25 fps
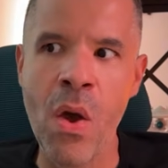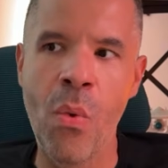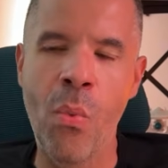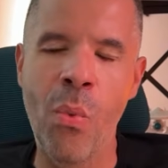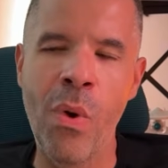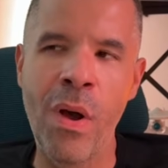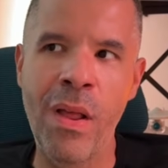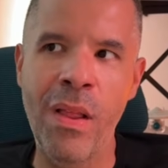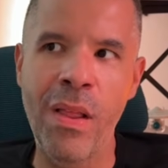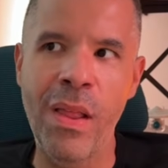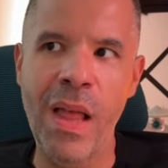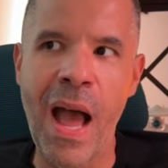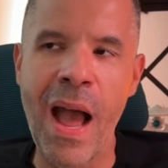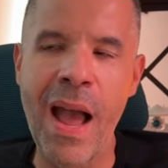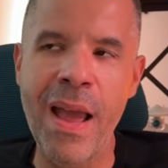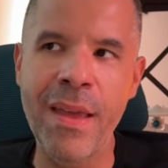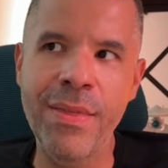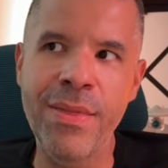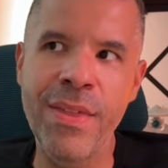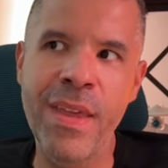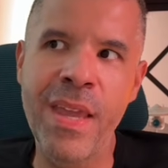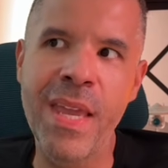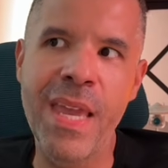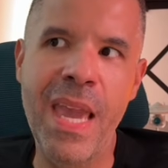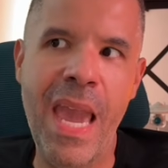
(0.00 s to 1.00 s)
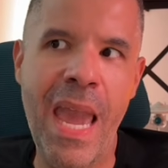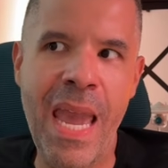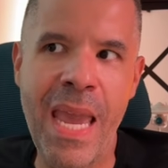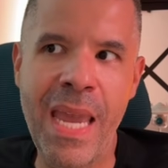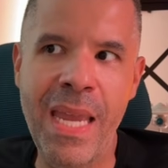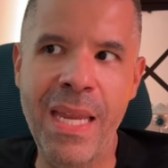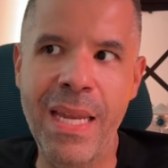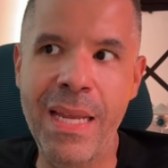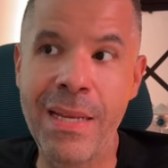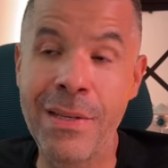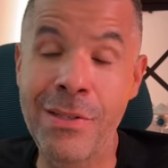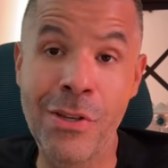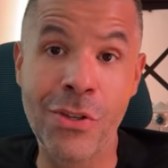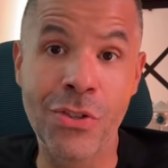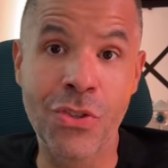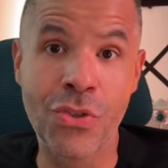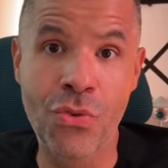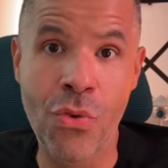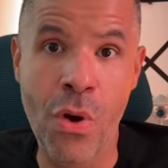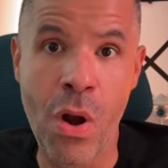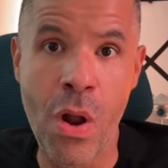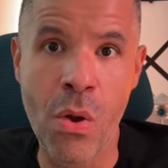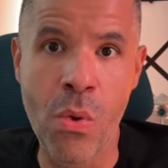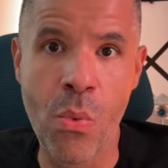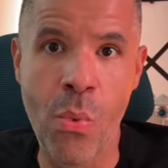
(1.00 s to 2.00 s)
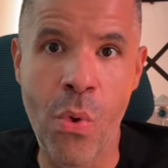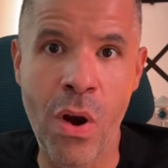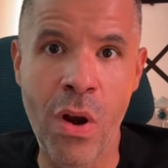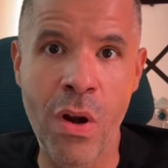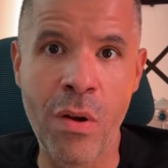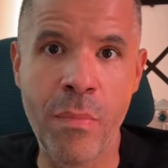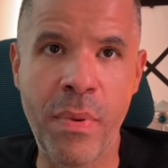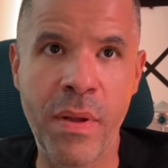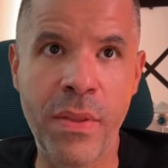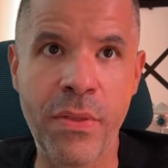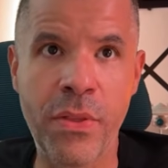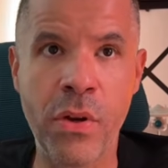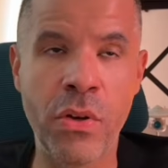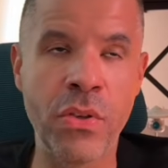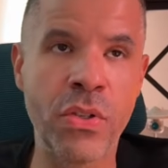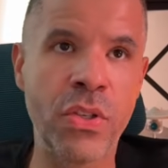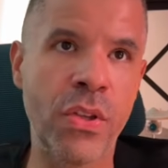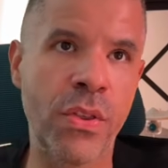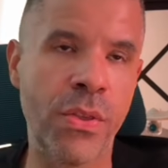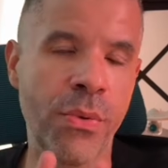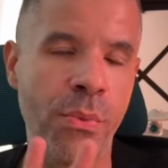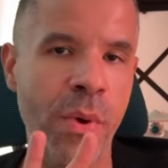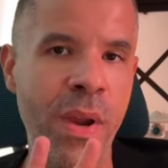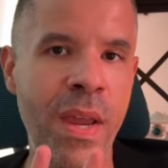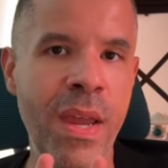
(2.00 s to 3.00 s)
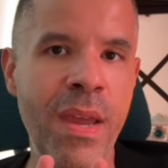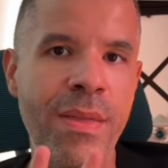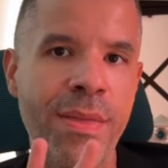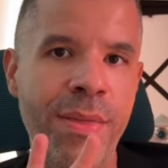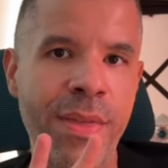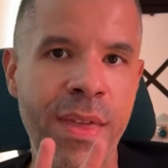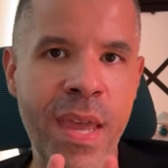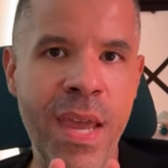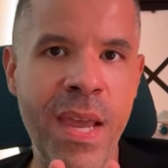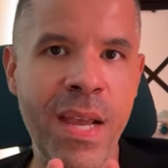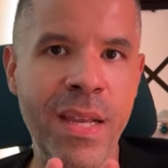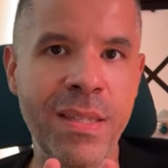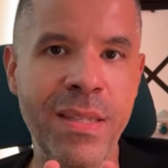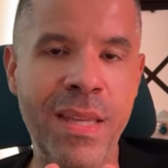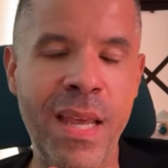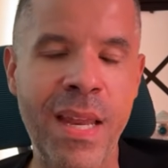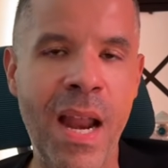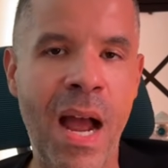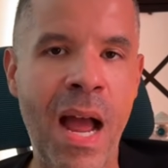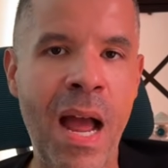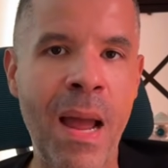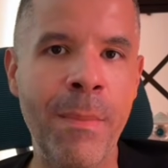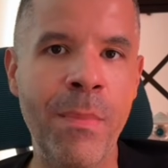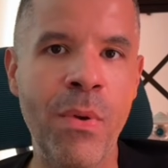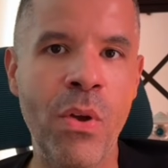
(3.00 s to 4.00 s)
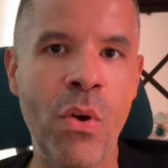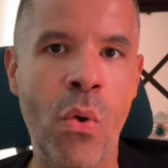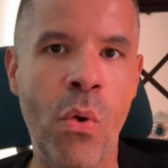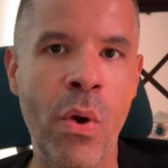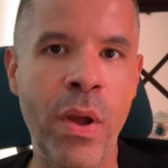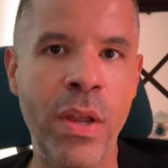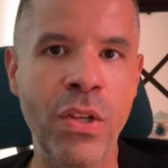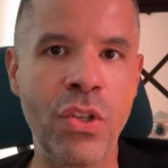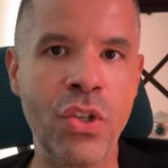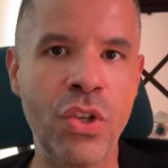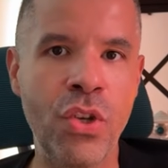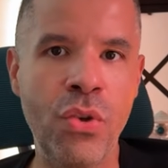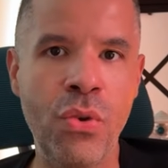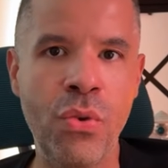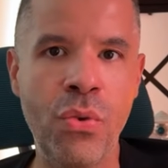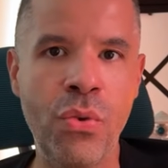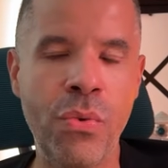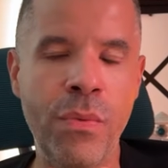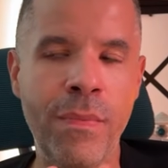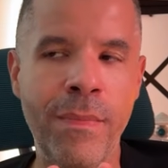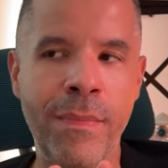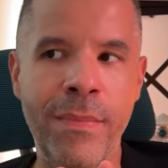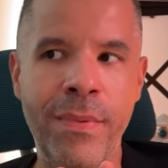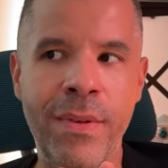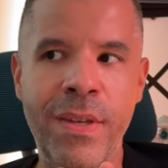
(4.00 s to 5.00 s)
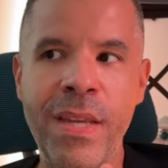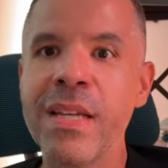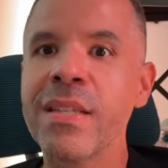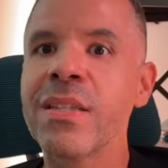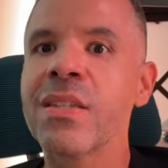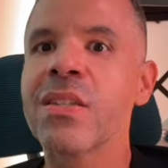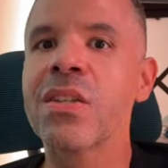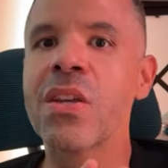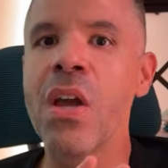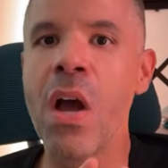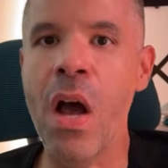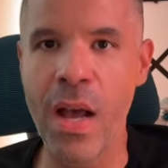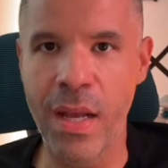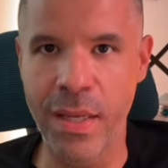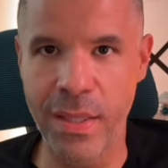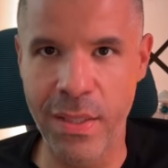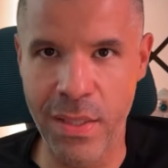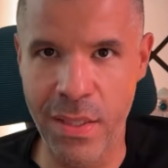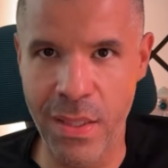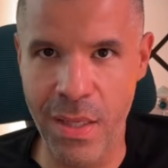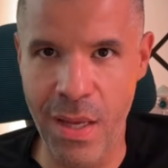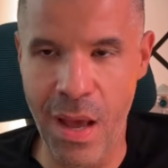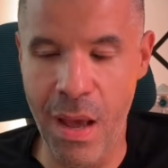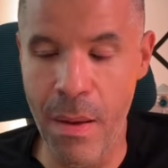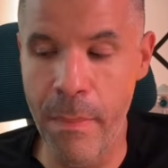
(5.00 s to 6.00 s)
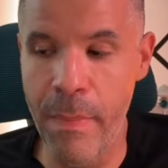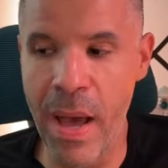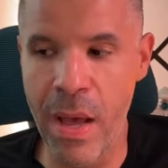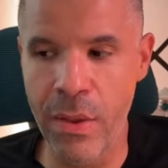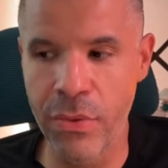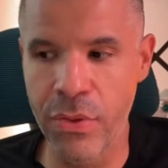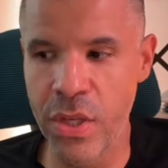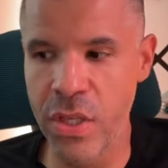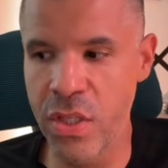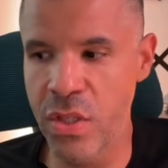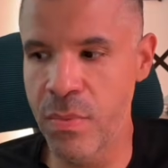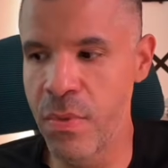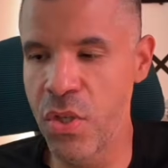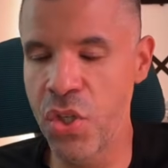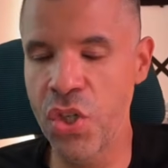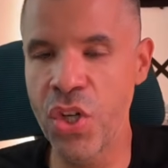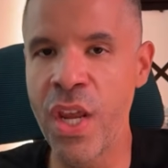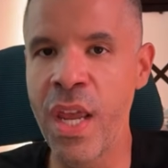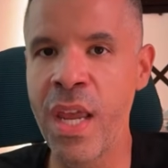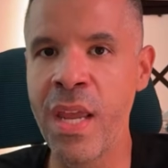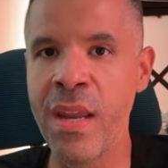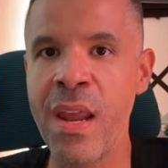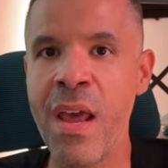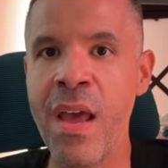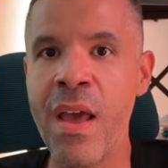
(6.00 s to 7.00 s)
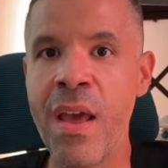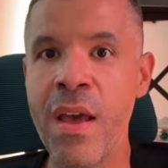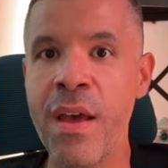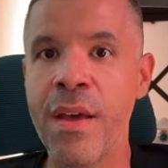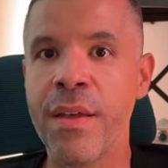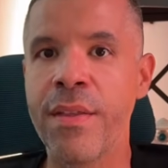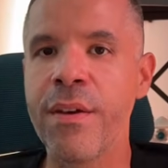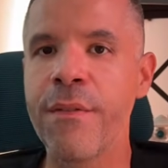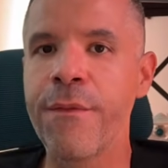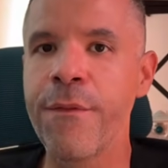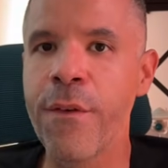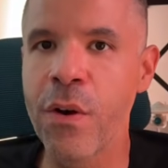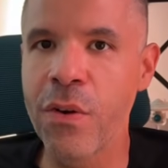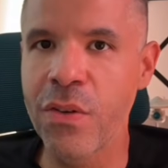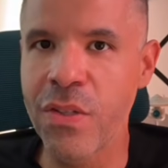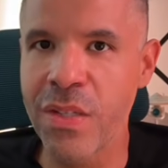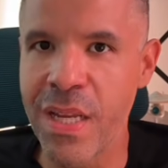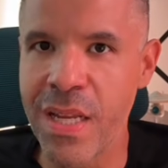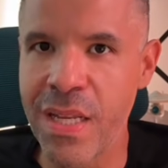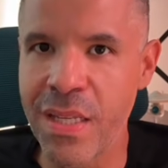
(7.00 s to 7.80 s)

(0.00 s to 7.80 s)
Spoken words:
Well, I think hate is a strong word, but there's 3 things that I'm going to discuss about this machine. The first